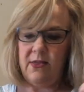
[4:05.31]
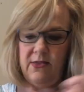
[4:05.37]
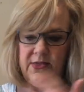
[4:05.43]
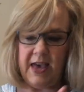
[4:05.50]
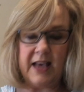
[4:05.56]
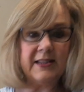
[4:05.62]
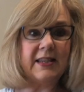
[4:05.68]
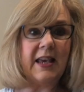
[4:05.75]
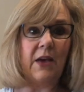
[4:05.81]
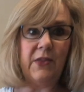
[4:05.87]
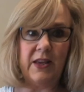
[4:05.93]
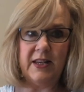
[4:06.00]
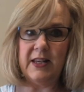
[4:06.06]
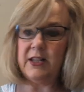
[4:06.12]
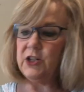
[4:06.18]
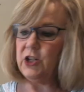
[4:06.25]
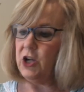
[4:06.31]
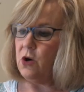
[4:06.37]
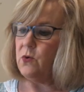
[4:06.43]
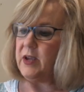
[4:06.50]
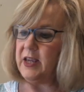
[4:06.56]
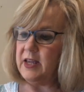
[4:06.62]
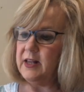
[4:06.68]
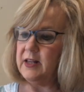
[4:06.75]
That's how they need to
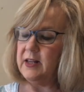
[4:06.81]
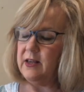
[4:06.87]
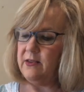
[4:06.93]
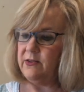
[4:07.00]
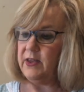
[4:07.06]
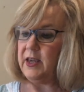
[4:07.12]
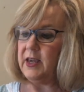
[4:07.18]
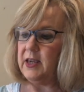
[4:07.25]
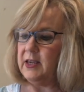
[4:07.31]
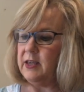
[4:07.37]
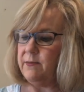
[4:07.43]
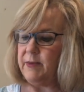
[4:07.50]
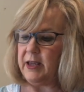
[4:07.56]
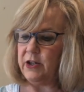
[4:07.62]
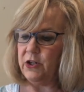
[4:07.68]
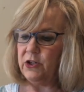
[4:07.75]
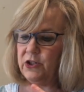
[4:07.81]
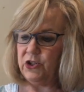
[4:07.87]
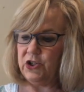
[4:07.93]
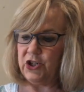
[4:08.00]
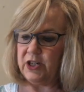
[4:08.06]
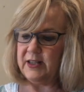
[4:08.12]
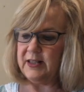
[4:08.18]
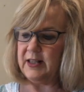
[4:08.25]
go in the incubators,
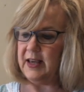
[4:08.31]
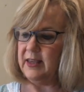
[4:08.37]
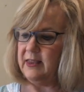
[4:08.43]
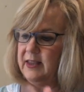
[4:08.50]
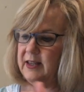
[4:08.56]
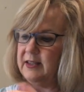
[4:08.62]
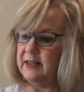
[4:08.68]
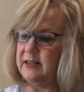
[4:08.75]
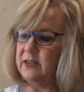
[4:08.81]
just like this.